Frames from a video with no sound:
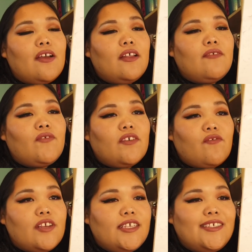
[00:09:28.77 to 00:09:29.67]
feel
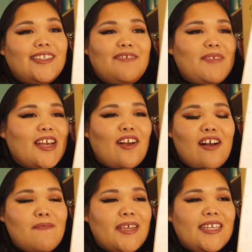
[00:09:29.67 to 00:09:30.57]
free to leave me a
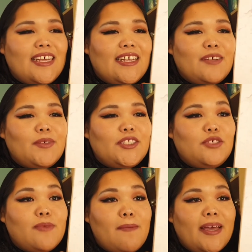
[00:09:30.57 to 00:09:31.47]
comment and I will
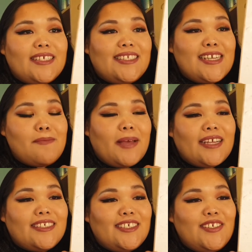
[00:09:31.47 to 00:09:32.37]
do my best to get
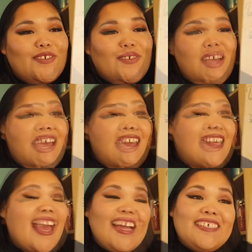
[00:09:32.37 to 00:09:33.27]
back to you.
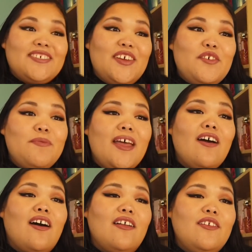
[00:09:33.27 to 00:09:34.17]
So I hope that
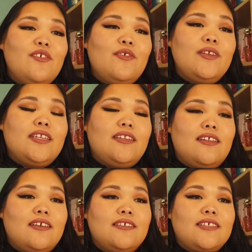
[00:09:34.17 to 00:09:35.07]
audio
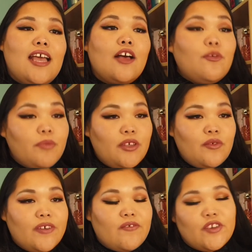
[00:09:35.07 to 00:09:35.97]
does help you
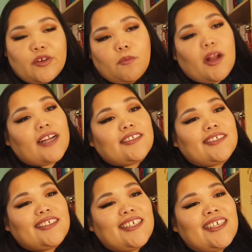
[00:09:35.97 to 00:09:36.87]
if you're
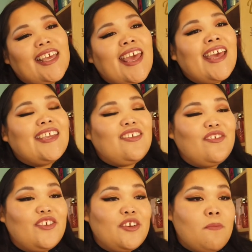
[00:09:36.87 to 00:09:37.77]
practicing,
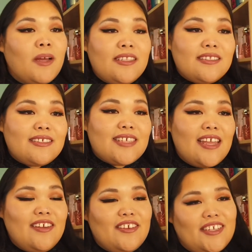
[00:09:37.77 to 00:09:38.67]
your months
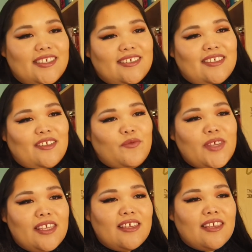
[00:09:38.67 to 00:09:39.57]
and your days of the
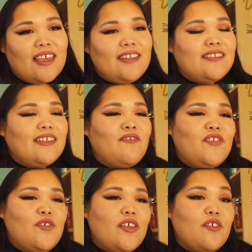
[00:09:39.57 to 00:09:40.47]
week and a
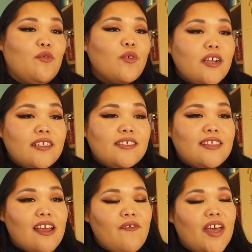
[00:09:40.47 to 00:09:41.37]
few other words
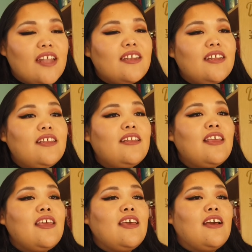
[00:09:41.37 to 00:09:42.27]
that I've added in.
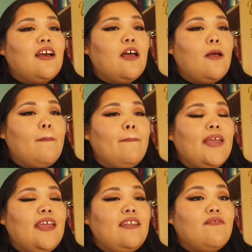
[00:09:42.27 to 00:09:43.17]

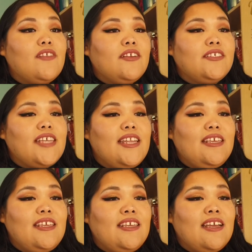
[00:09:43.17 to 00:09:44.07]
And if there's
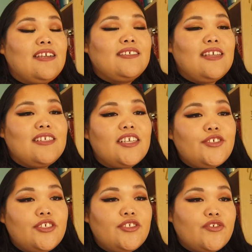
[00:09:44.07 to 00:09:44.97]
any
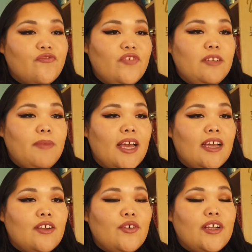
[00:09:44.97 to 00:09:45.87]
suggestions or
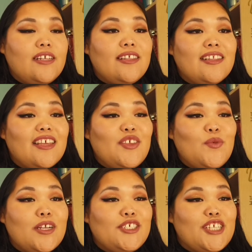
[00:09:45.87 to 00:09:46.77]
feedback or anything that you
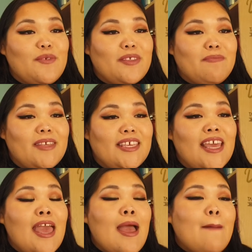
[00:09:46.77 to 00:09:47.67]
want to share with me,
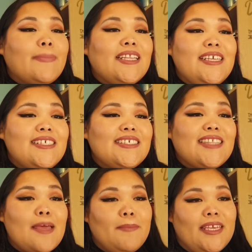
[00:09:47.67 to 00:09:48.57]
please
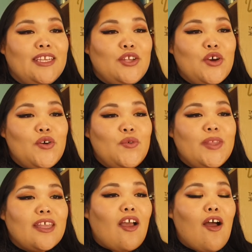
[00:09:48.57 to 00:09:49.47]
let me know
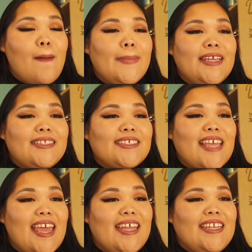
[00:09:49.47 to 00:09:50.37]
in the comments,
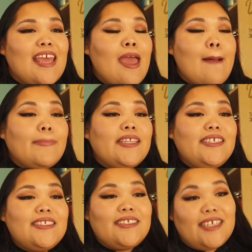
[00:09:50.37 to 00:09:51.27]
and
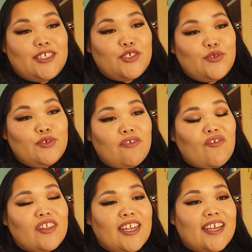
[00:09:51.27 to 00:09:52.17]
please stay tuned
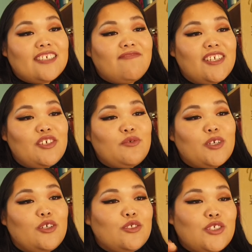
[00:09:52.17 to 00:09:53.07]
for the next video where
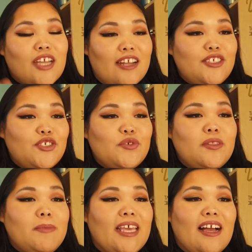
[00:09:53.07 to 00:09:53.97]
I'll kind of show
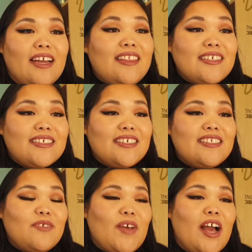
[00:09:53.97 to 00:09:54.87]
the behind the
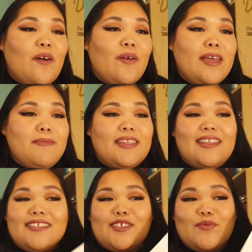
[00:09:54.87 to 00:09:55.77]
scenes of how I made
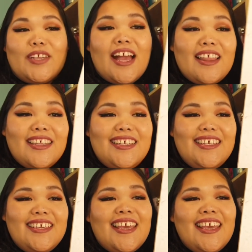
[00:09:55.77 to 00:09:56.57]
this a reality,